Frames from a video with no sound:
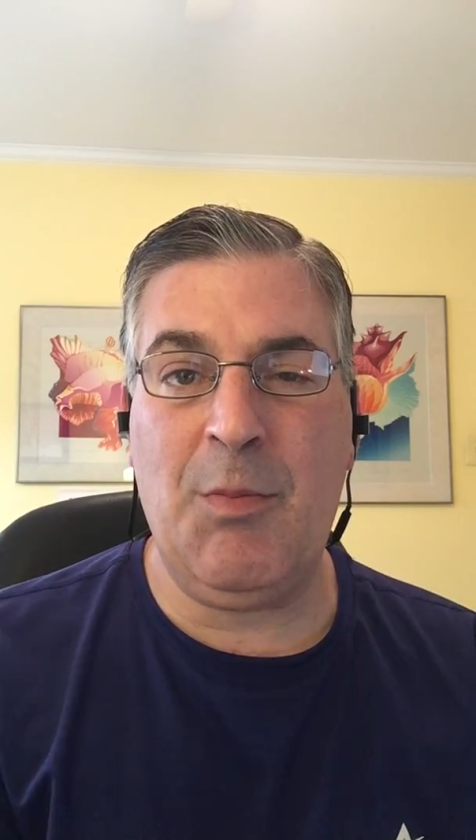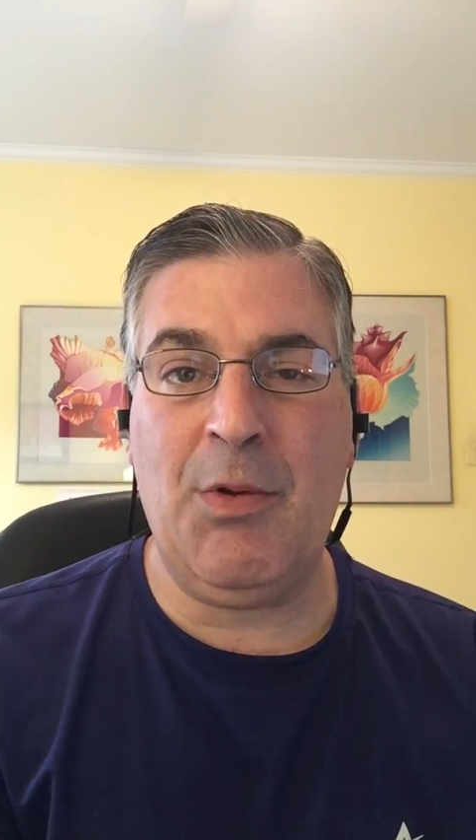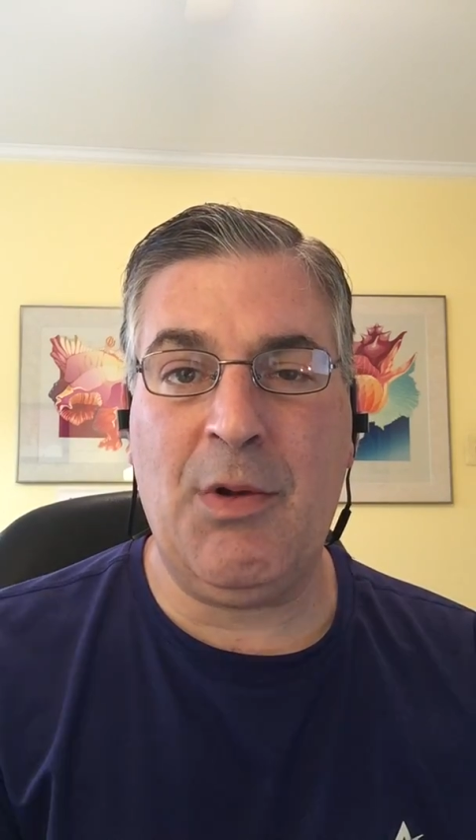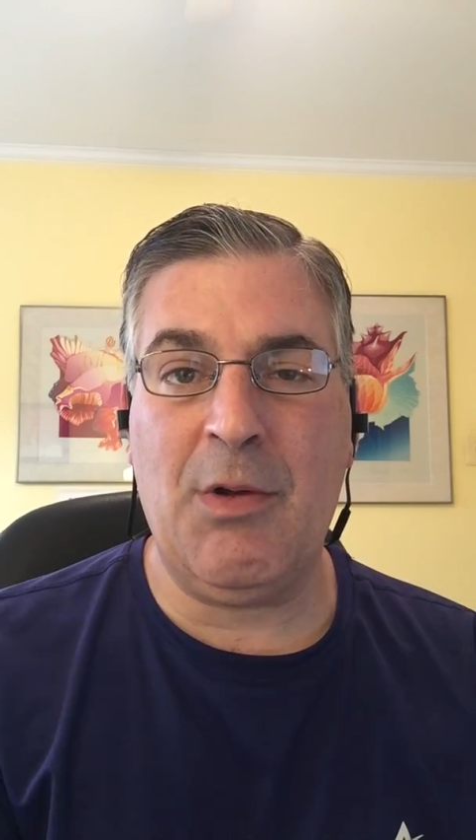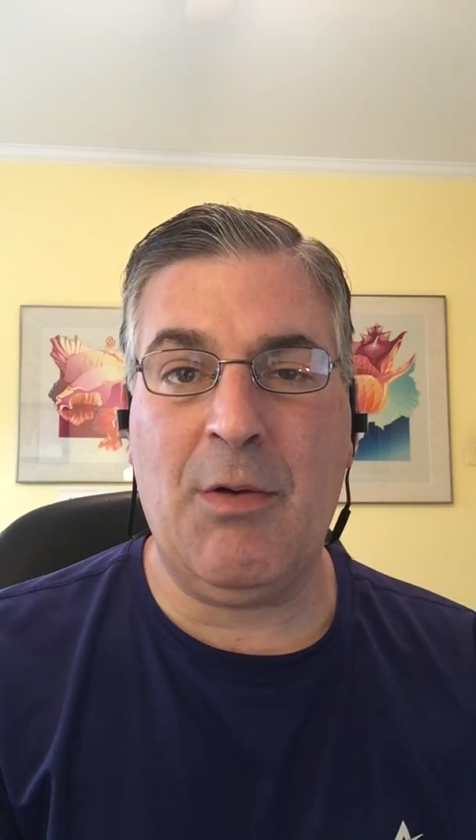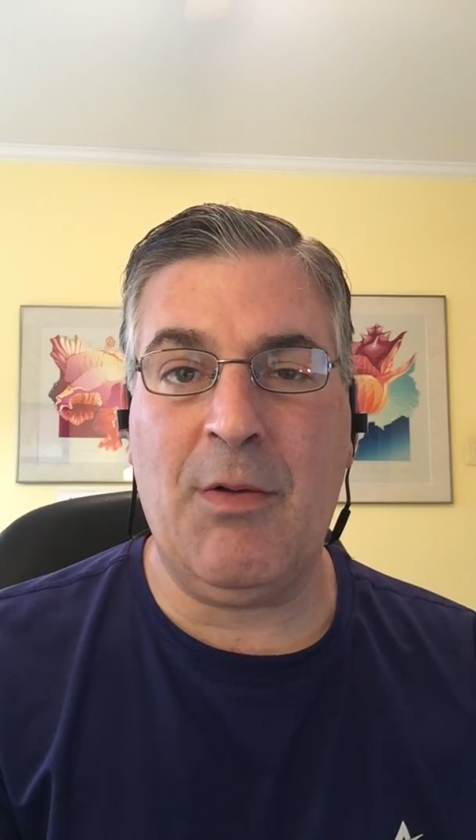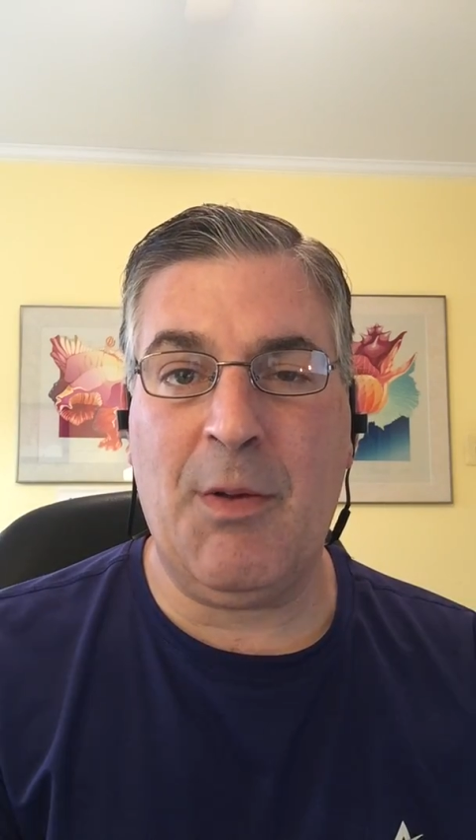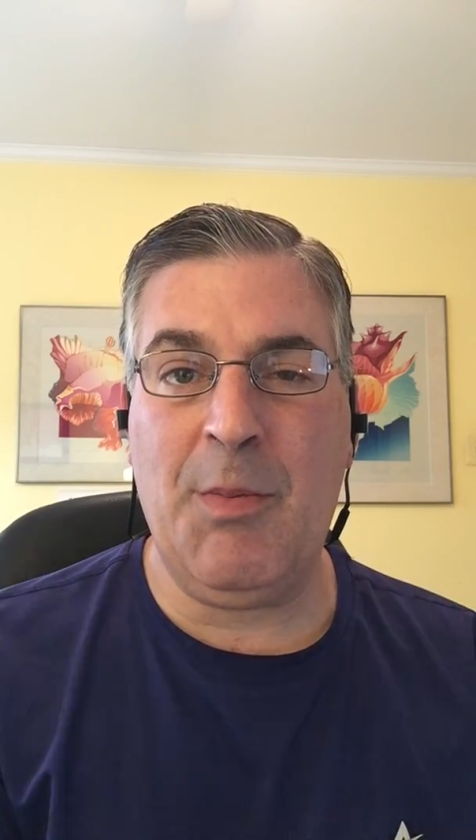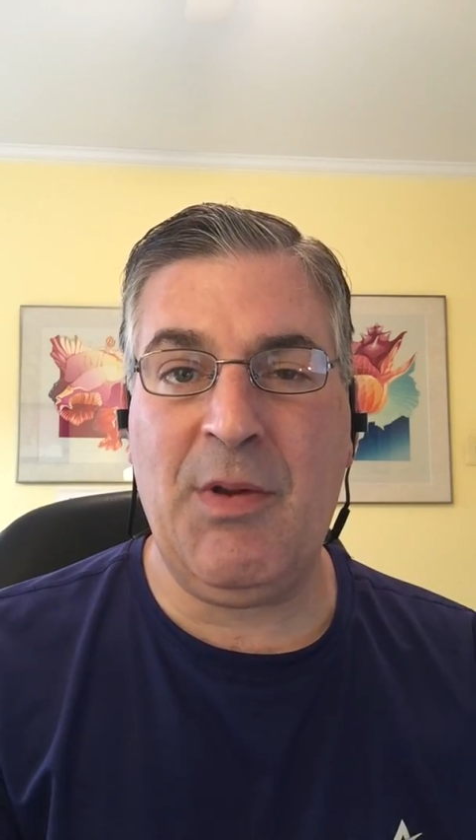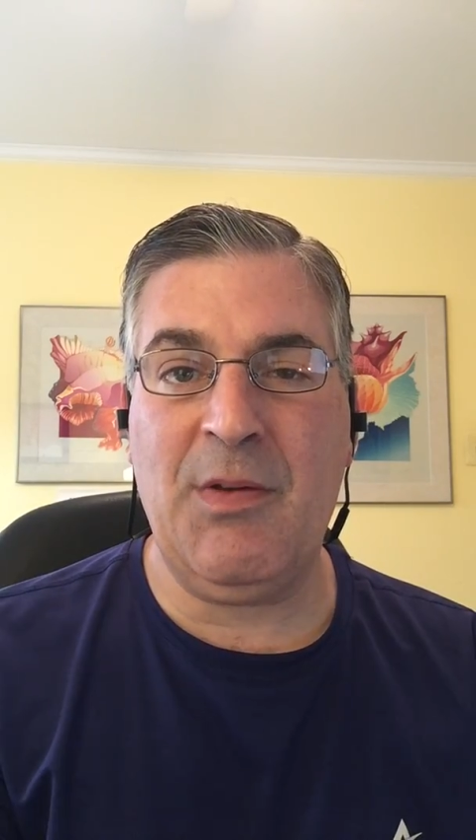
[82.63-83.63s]
to build and grow
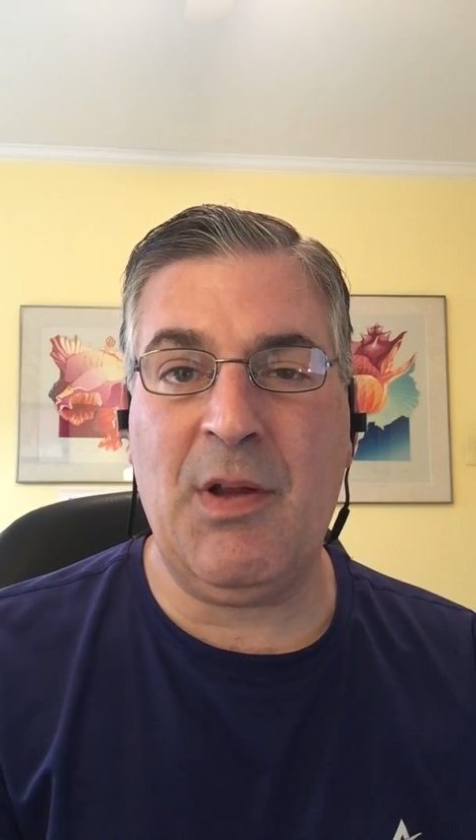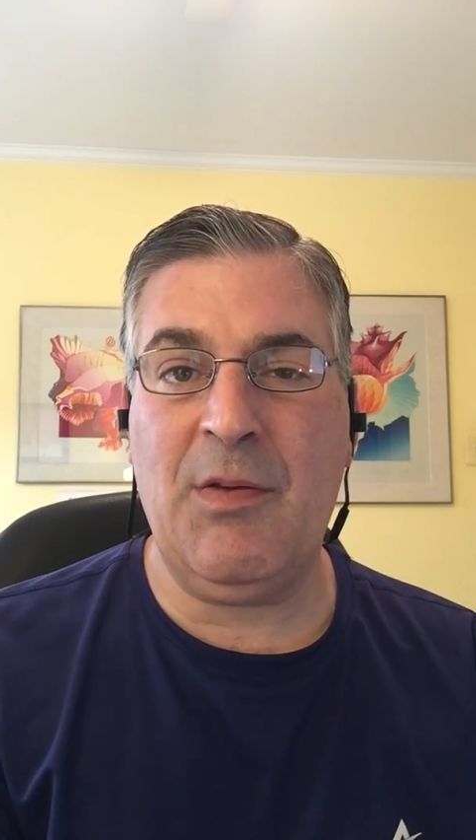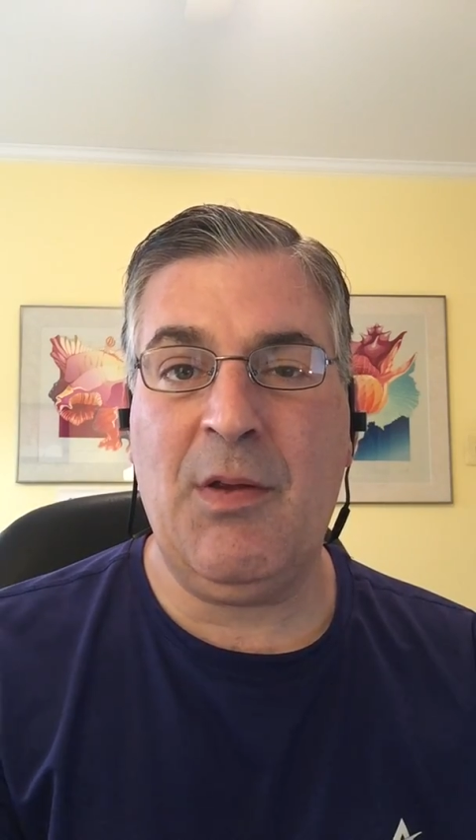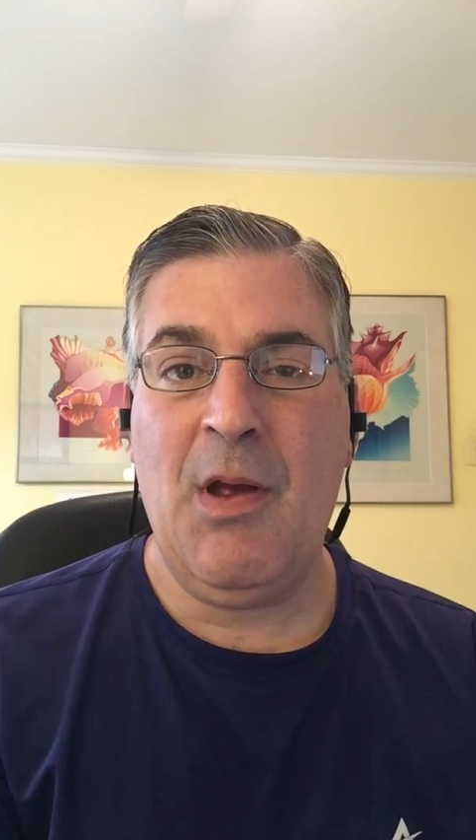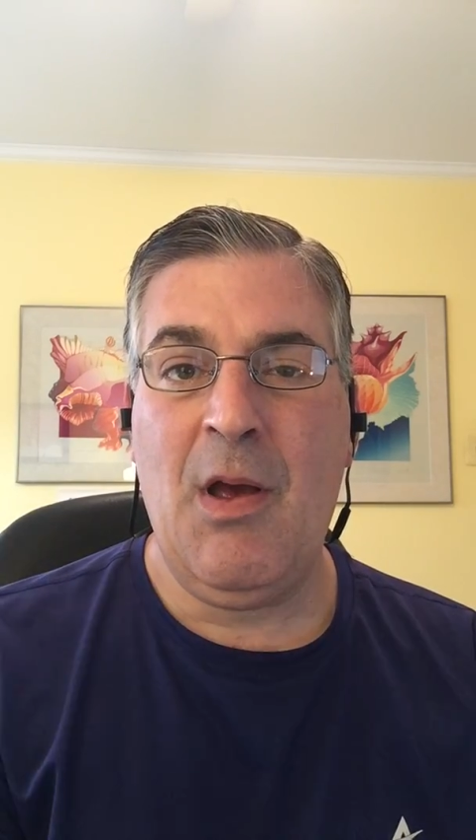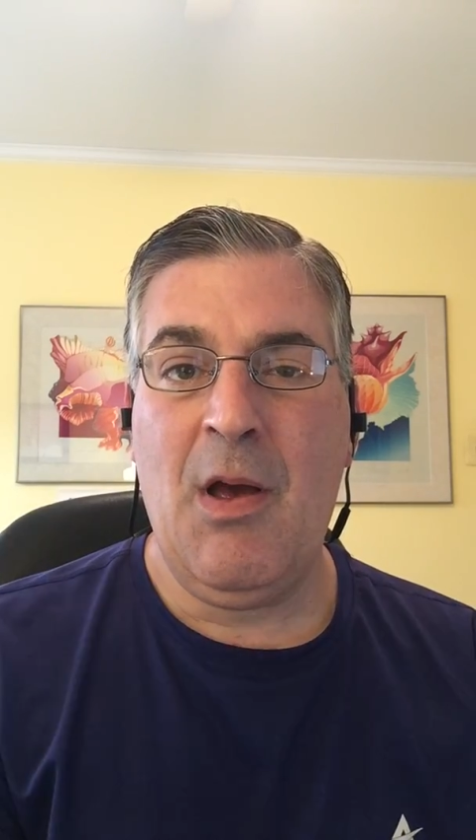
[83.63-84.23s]
their business,